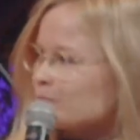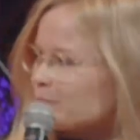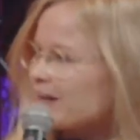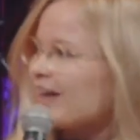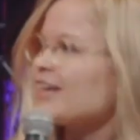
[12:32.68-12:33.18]

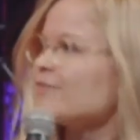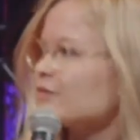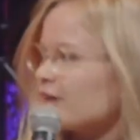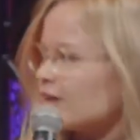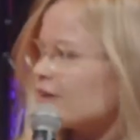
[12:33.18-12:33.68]
behavior
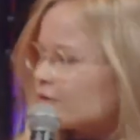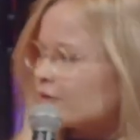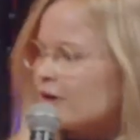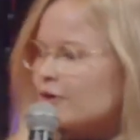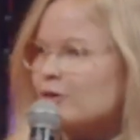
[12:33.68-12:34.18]
and other
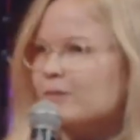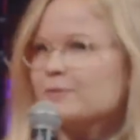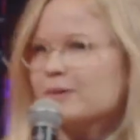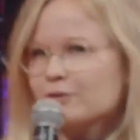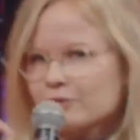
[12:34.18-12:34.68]
topics,
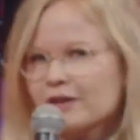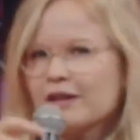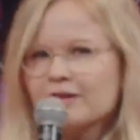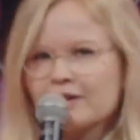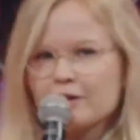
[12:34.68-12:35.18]
but looking
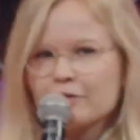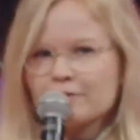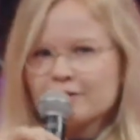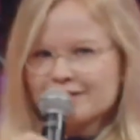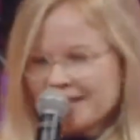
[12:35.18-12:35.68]
at kind of
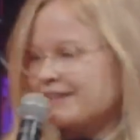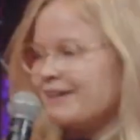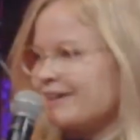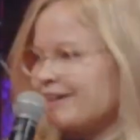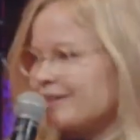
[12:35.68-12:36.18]

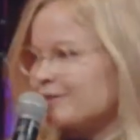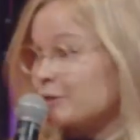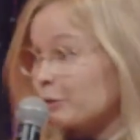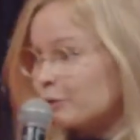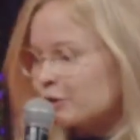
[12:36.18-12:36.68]
technical
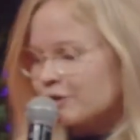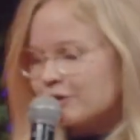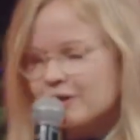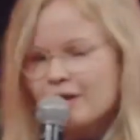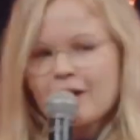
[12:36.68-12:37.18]

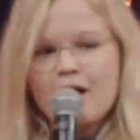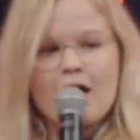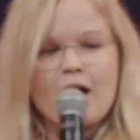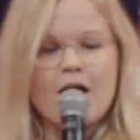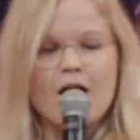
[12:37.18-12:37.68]
solutions,
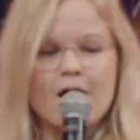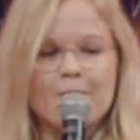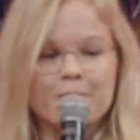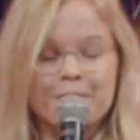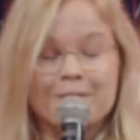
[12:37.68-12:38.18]

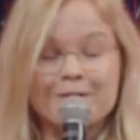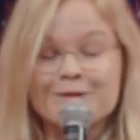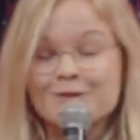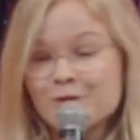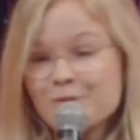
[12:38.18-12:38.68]
there's
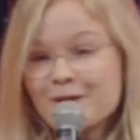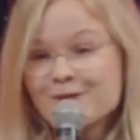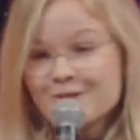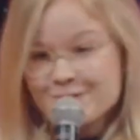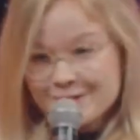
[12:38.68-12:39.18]
so much
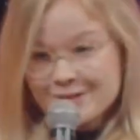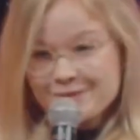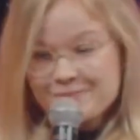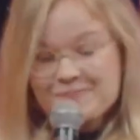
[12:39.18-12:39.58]
to do.